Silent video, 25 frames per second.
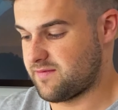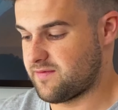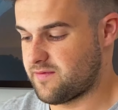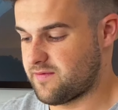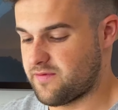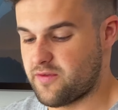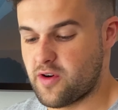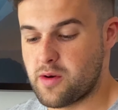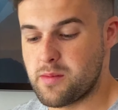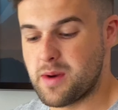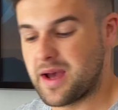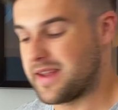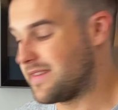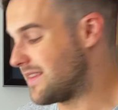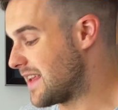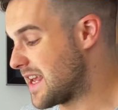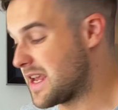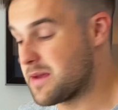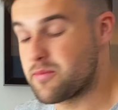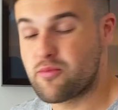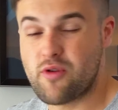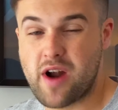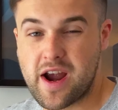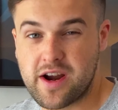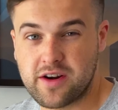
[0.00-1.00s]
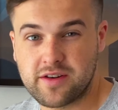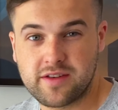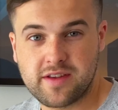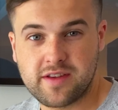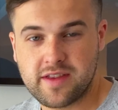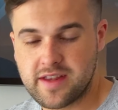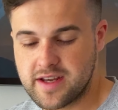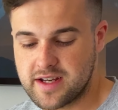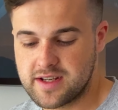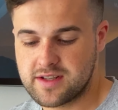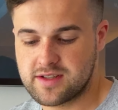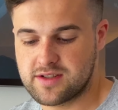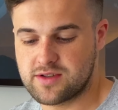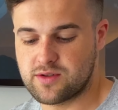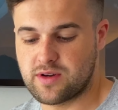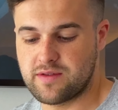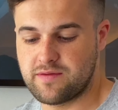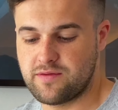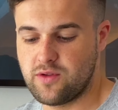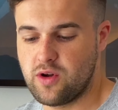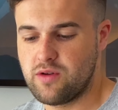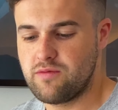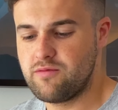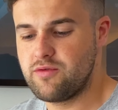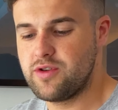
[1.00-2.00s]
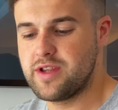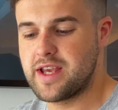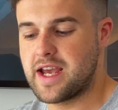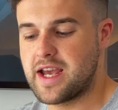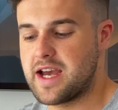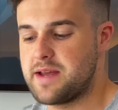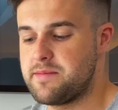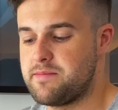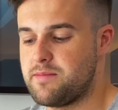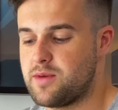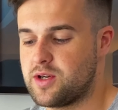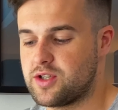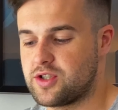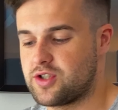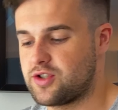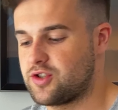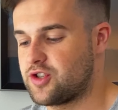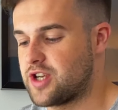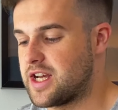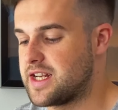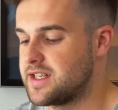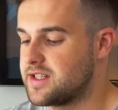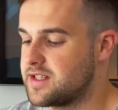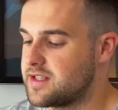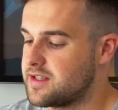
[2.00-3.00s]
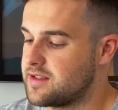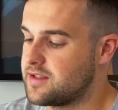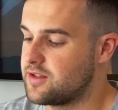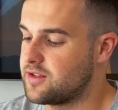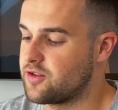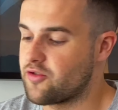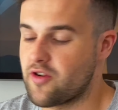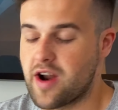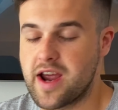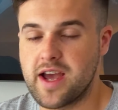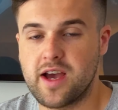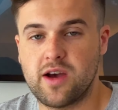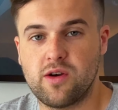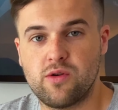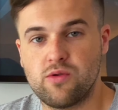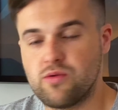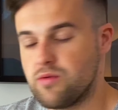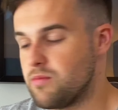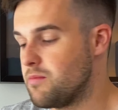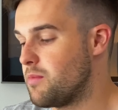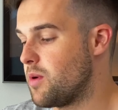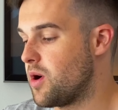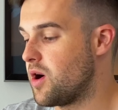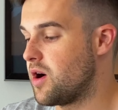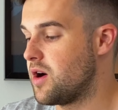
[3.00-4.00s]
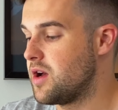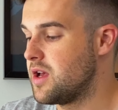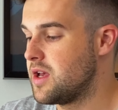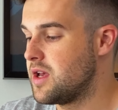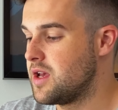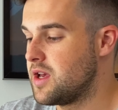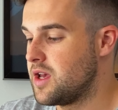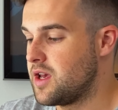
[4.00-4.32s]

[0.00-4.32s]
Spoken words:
for about a day prior to this, so I've not really had much chance to try it out, but